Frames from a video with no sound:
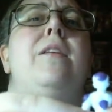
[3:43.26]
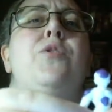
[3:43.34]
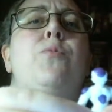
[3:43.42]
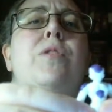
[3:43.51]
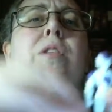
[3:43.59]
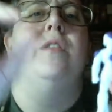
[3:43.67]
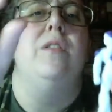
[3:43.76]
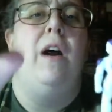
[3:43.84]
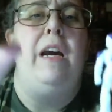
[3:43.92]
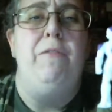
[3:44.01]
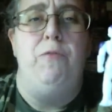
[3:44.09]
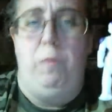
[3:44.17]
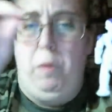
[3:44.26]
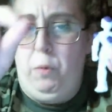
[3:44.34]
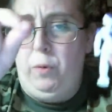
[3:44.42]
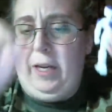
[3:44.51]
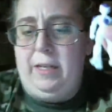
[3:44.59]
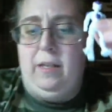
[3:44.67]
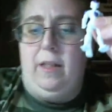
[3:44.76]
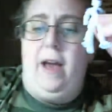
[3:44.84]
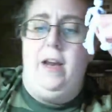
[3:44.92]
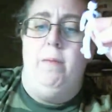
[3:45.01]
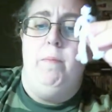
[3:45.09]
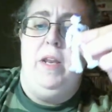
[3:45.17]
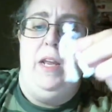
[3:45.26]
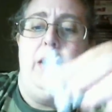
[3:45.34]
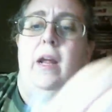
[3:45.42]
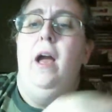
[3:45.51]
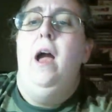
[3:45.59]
this was designed for, but we'll get to that in a minute.